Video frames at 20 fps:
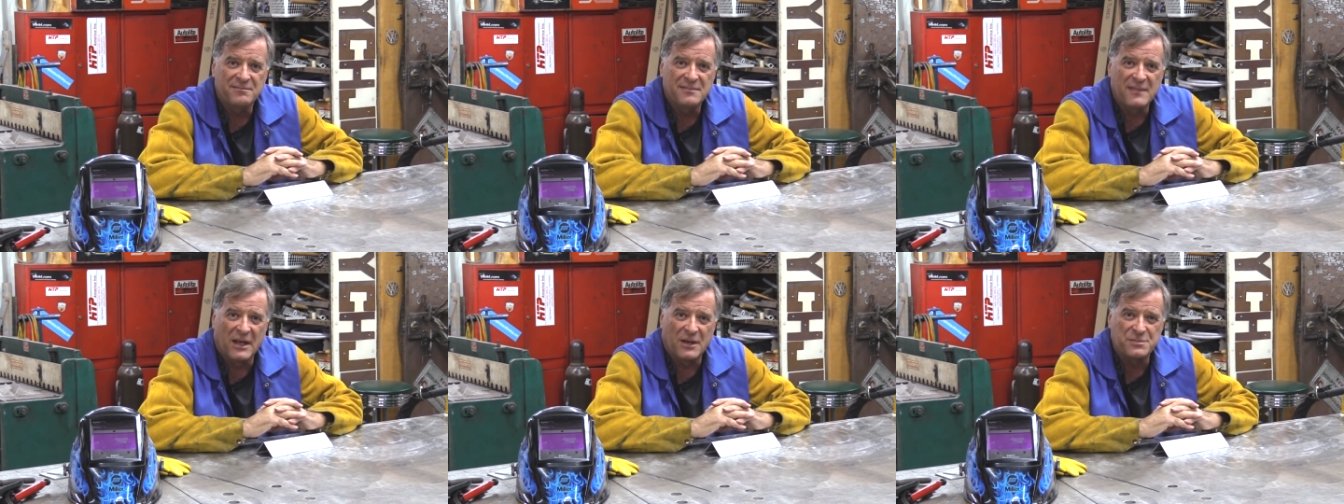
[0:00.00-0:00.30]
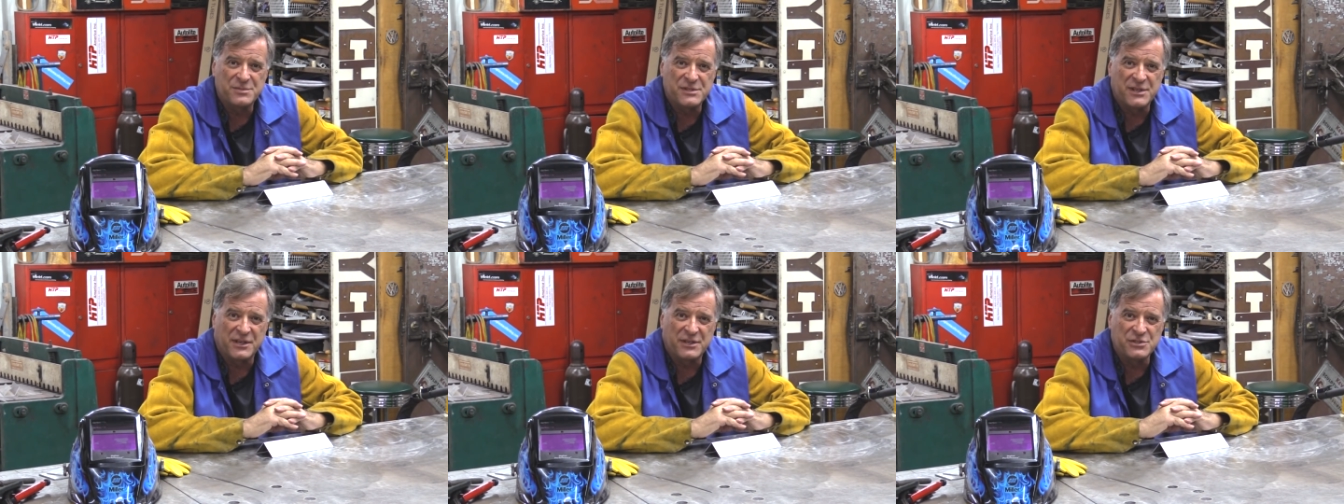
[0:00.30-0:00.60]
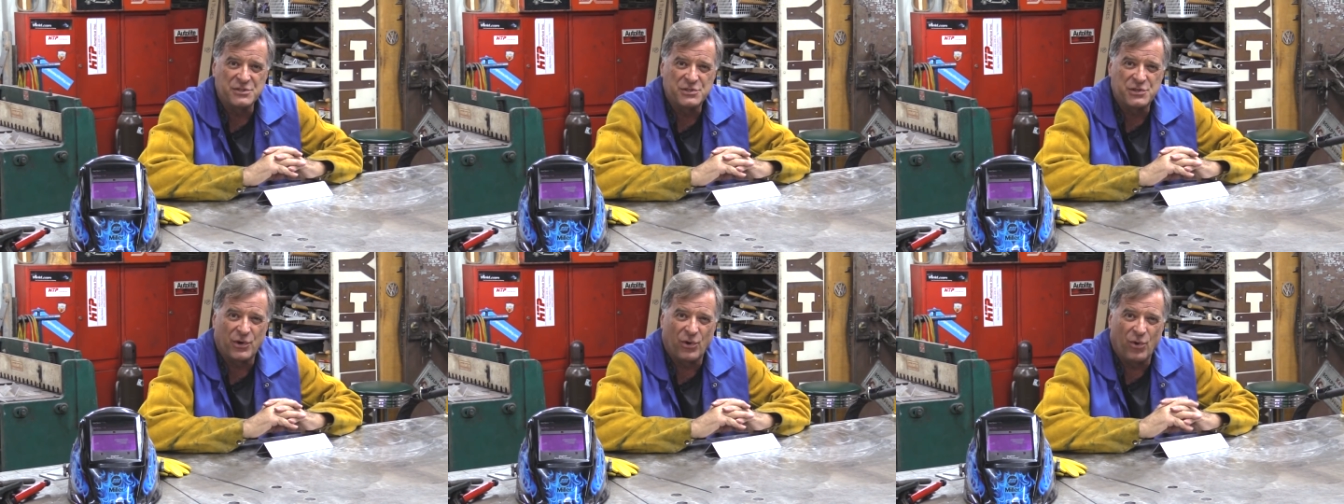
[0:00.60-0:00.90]
Helps to
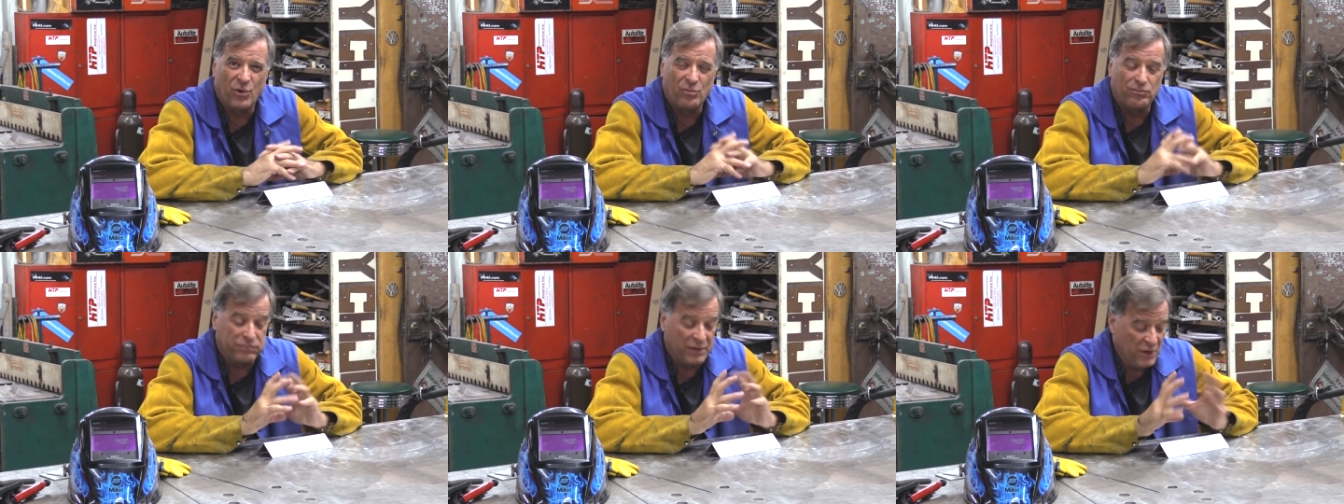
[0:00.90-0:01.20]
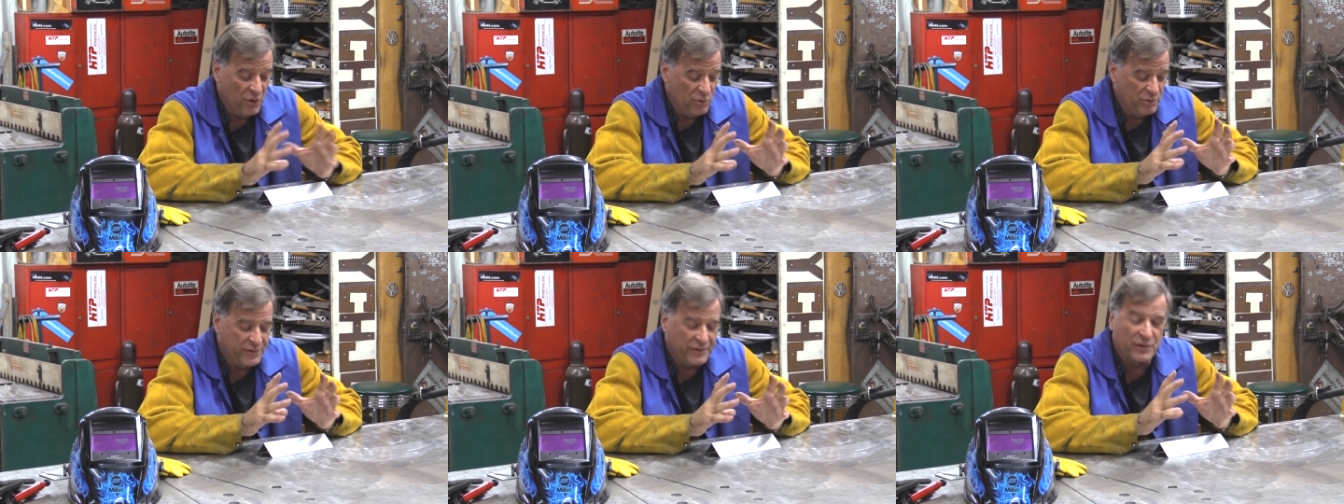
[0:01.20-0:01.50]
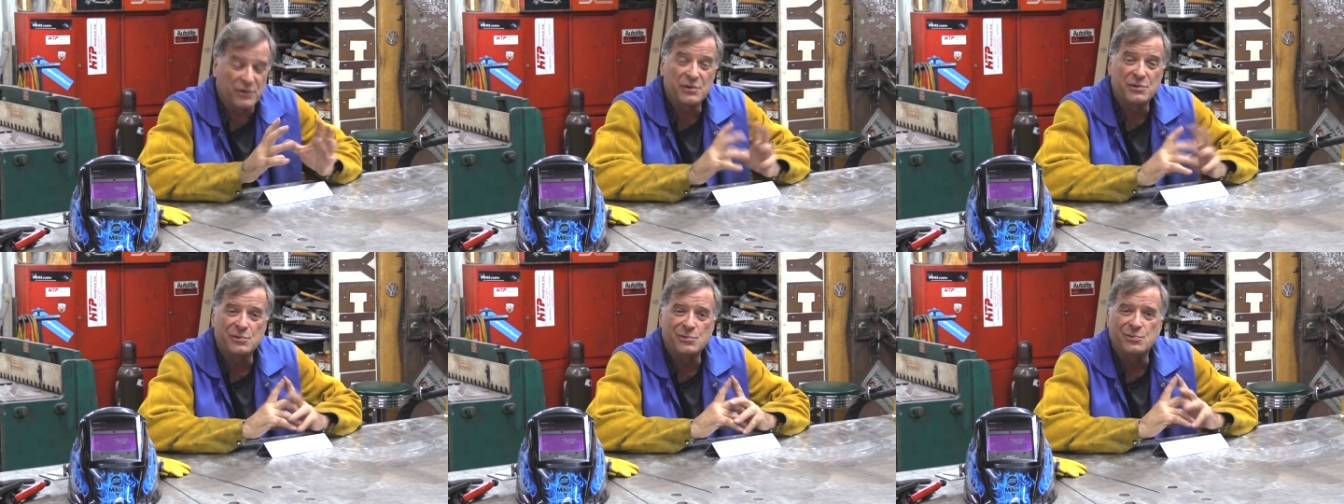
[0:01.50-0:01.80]
control blow
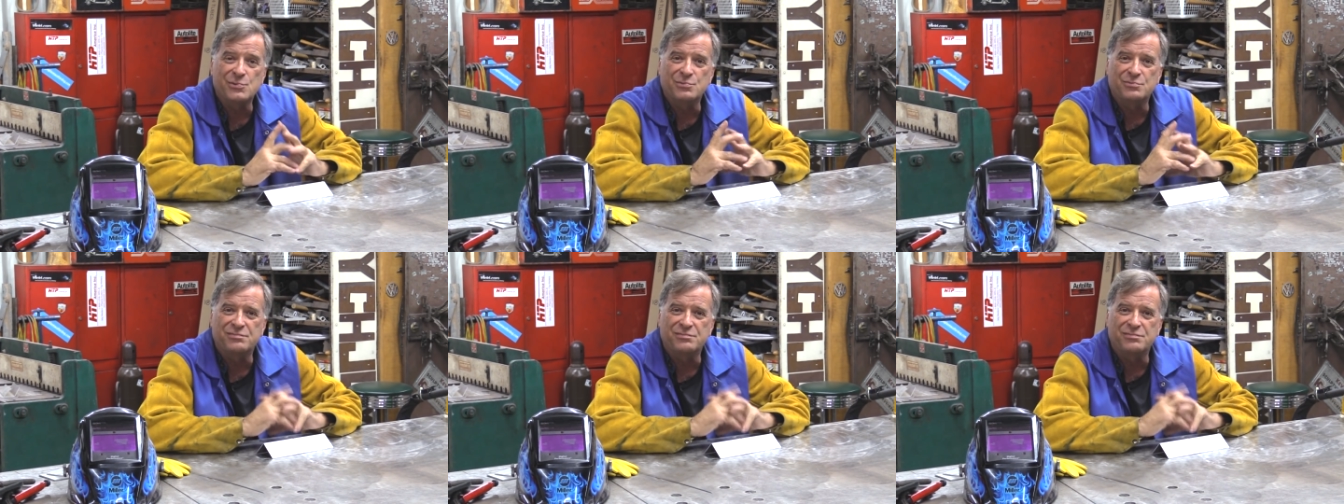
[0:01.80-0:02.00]
through,